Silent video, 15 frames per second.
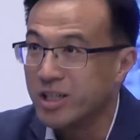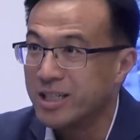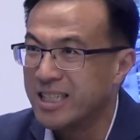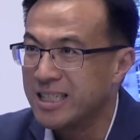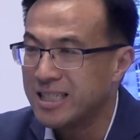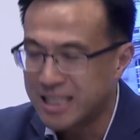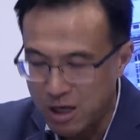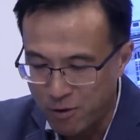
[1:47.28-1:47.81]

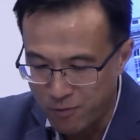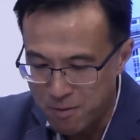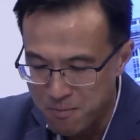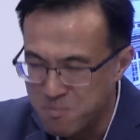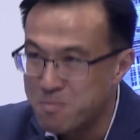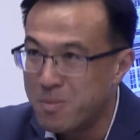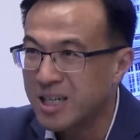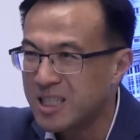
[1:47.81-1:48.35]
itself
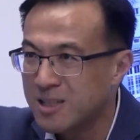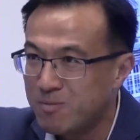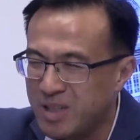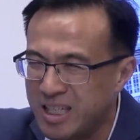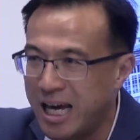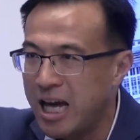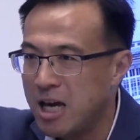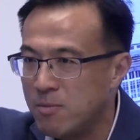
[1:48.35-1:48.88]
must
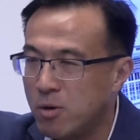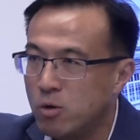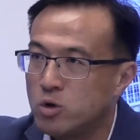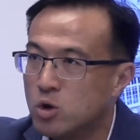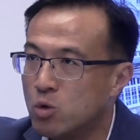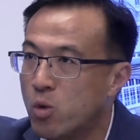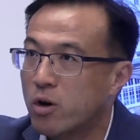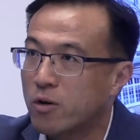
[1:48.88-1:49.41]
be able
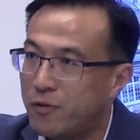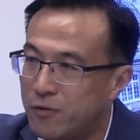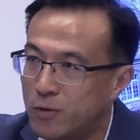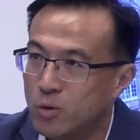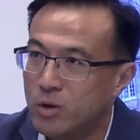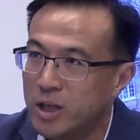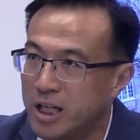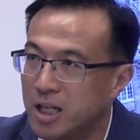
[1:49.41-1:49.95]
to work
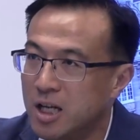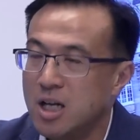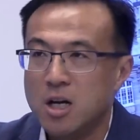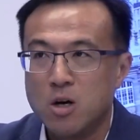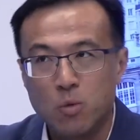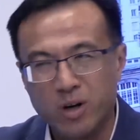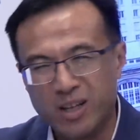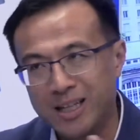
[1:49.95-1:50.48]
fully
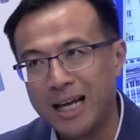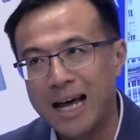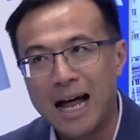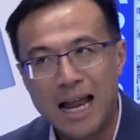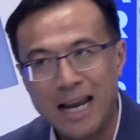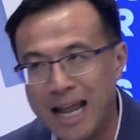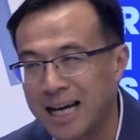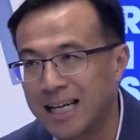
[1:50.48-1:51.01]
with the
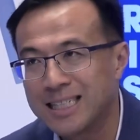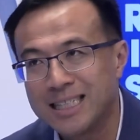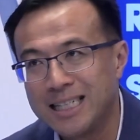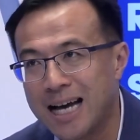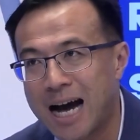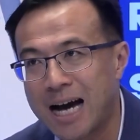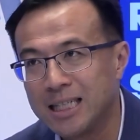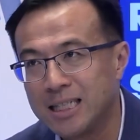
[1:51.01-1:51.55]
legacy
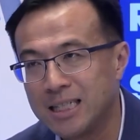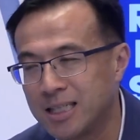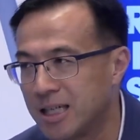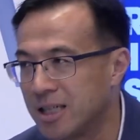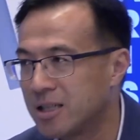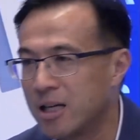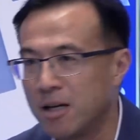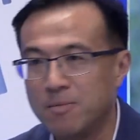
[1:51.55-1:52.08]
IT
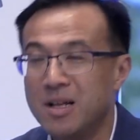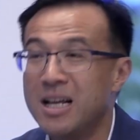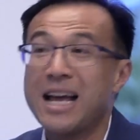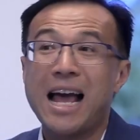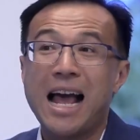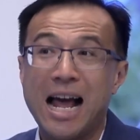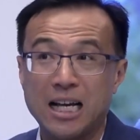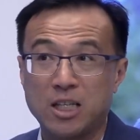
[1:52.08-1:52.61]
system
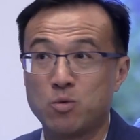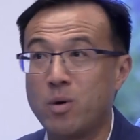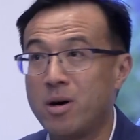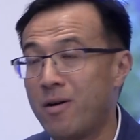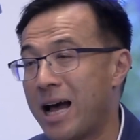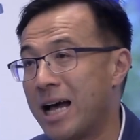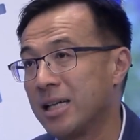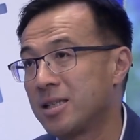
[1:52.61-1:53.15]
as
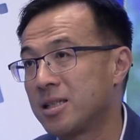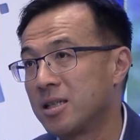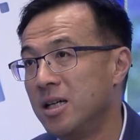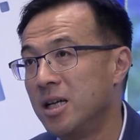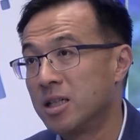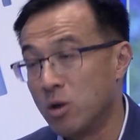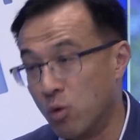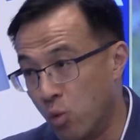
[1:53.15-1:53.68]
well as
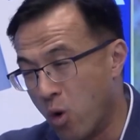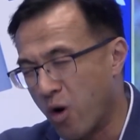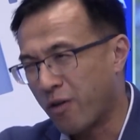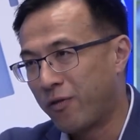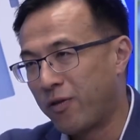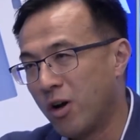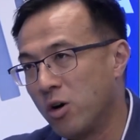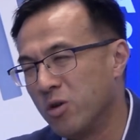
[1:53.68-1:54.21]
the
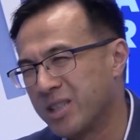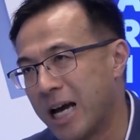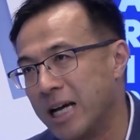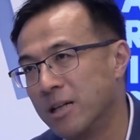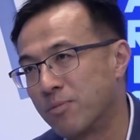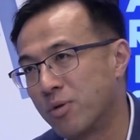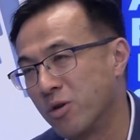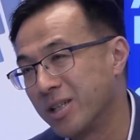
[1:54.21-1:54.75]
workflows and
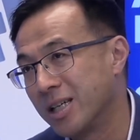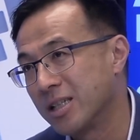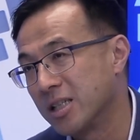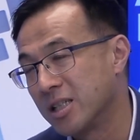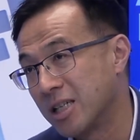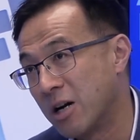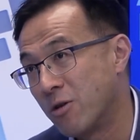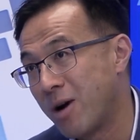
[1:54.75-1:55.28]
the
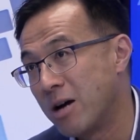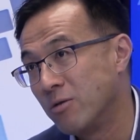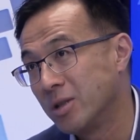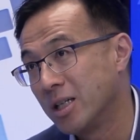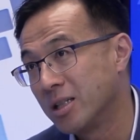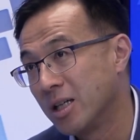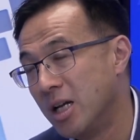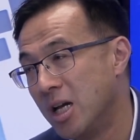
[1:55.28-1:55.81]
processes around
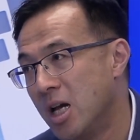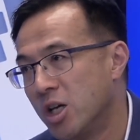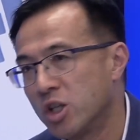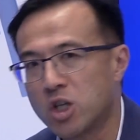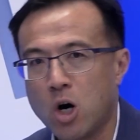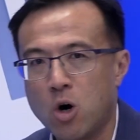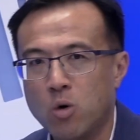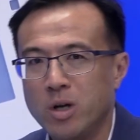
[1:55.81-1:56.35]
it.
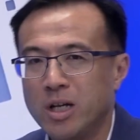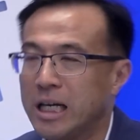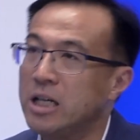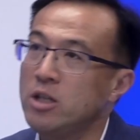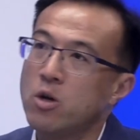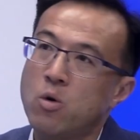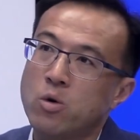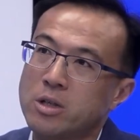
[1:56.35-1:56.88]
So
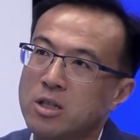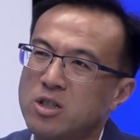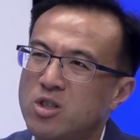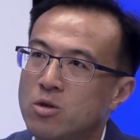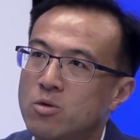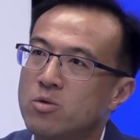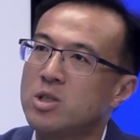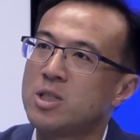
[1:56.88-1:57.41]
in order
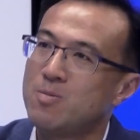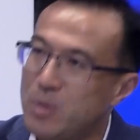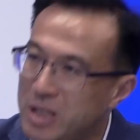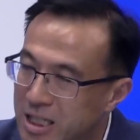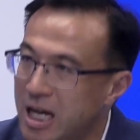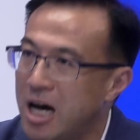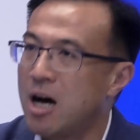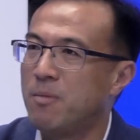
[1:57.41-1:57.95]
to
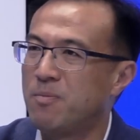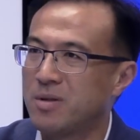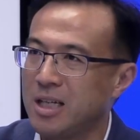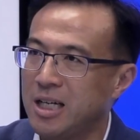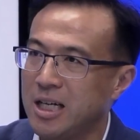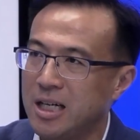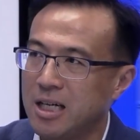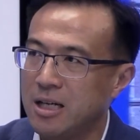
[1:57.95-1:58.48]
speed up
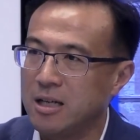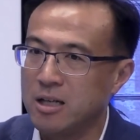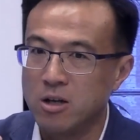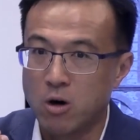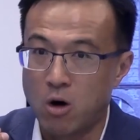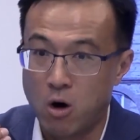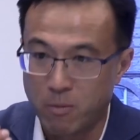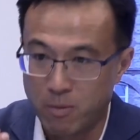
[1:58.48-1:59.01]
the,
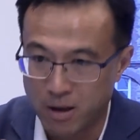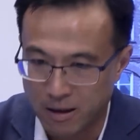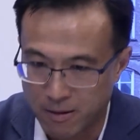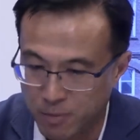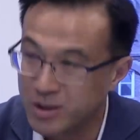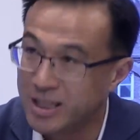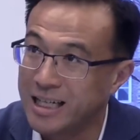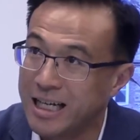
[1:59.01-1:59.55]

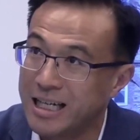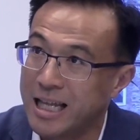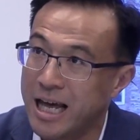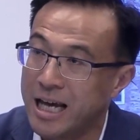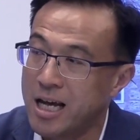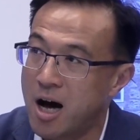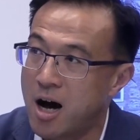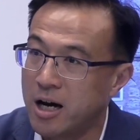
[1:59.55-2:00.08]
putting in
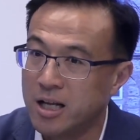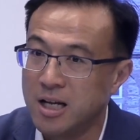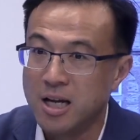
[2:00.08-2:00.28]
AI,